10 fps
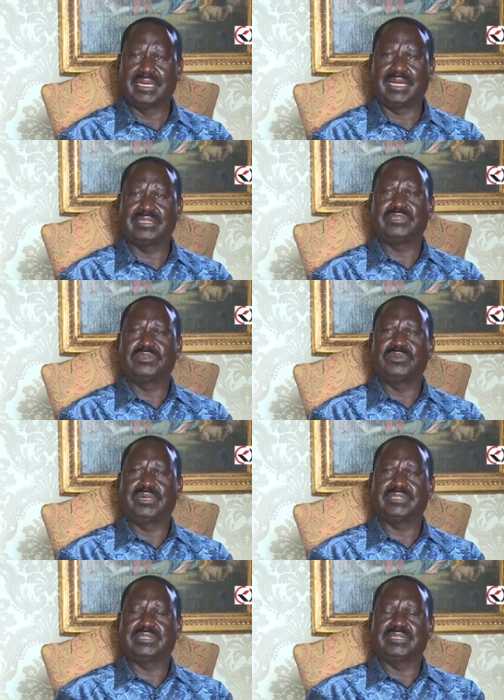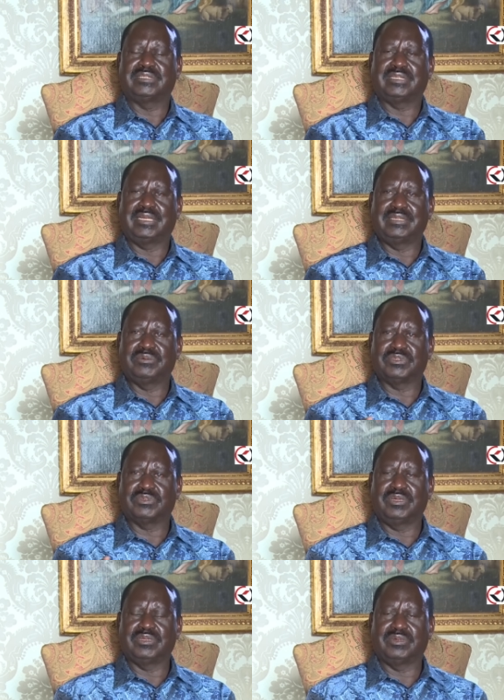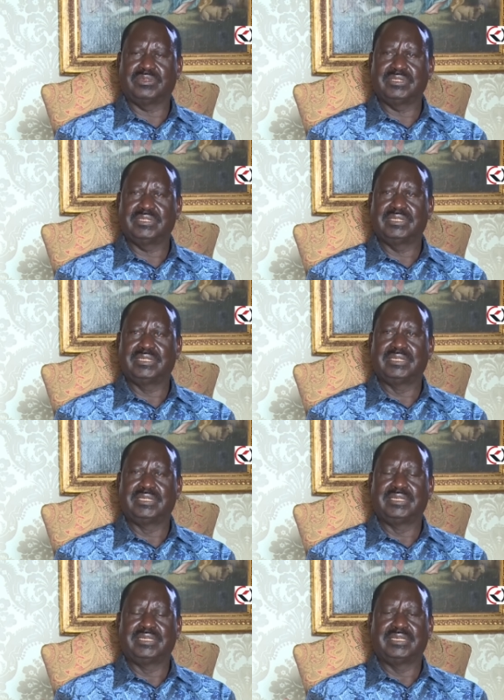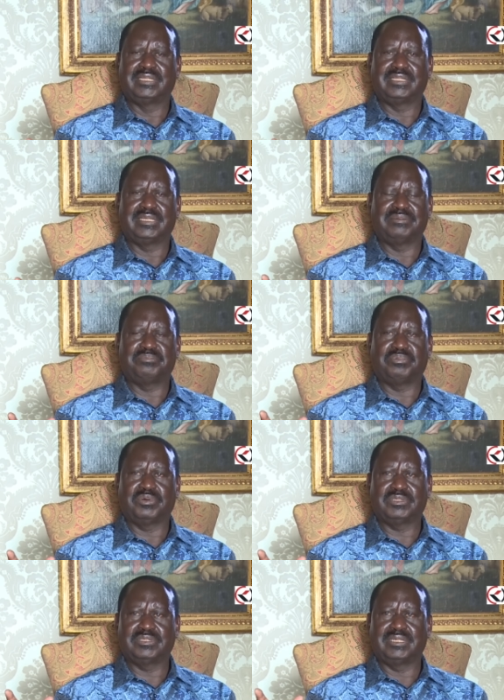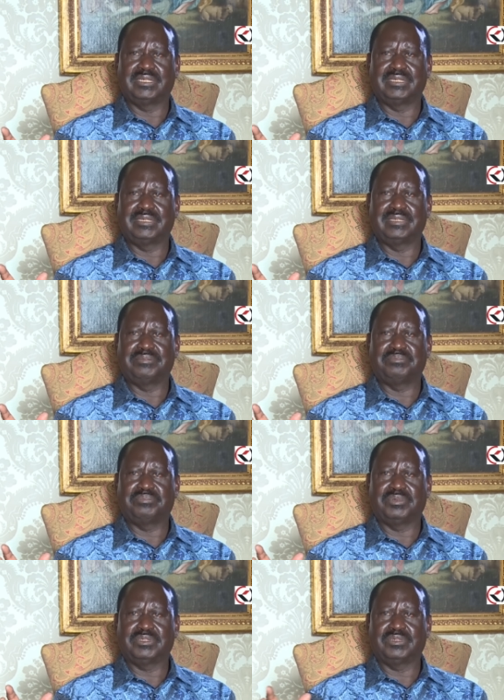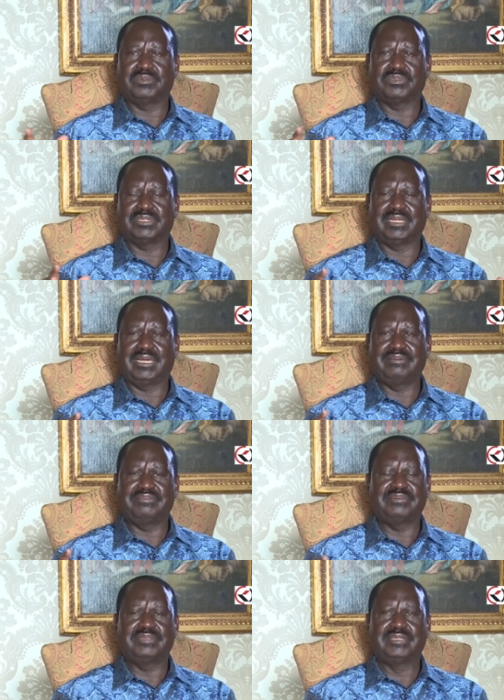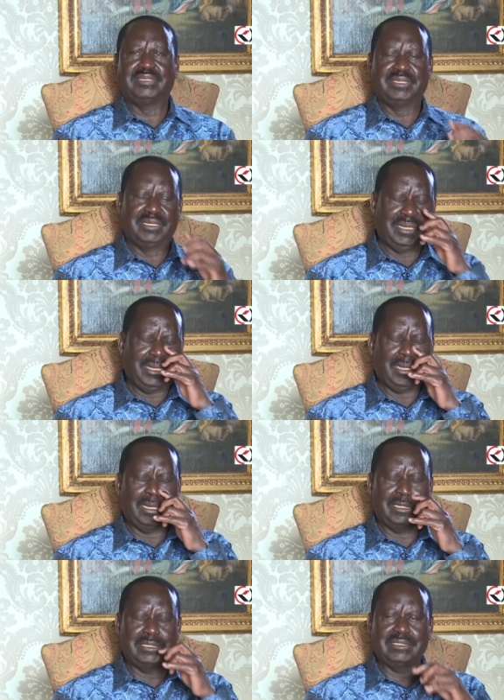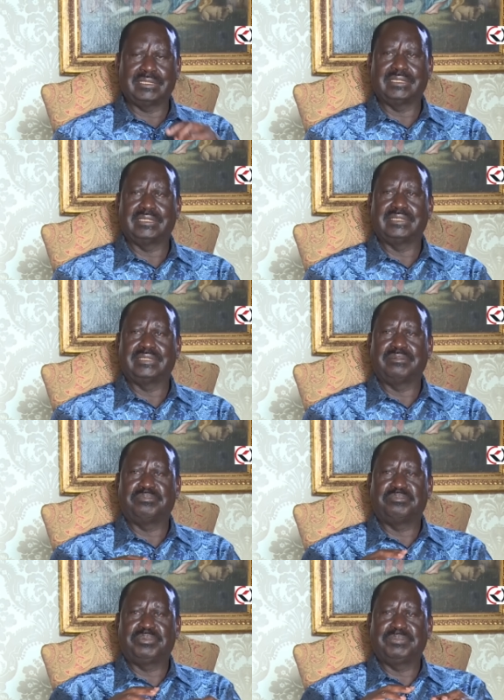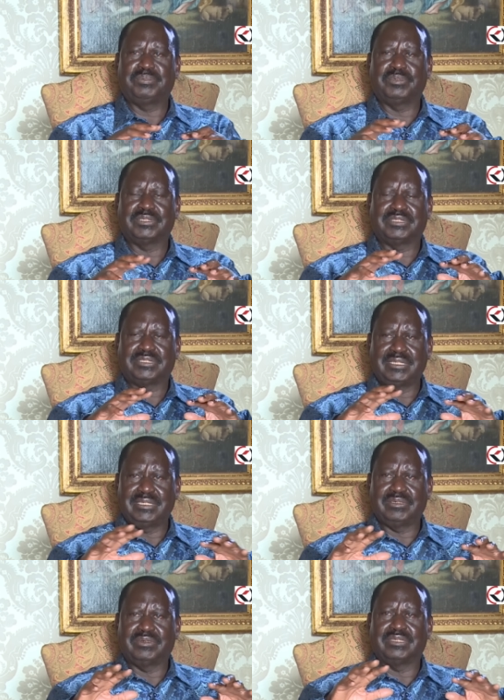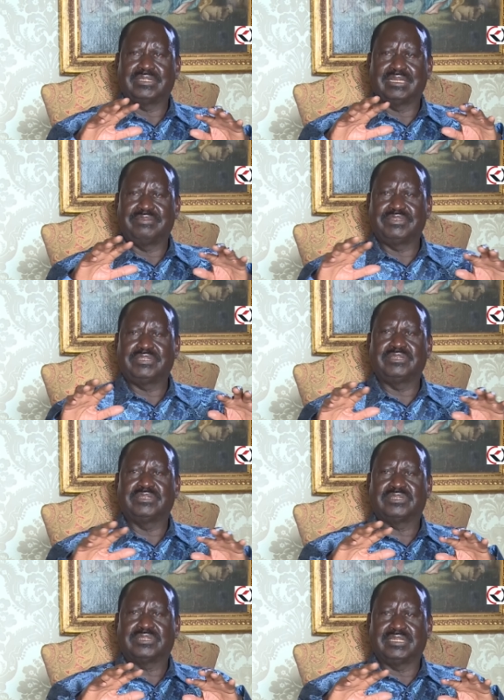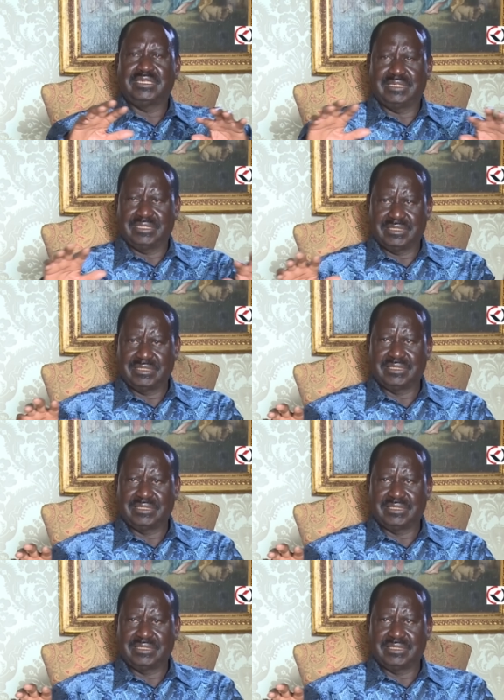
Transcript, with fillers: As you know, as the tallying was going on, the, port, the portal was live and the people were seeing on the television screen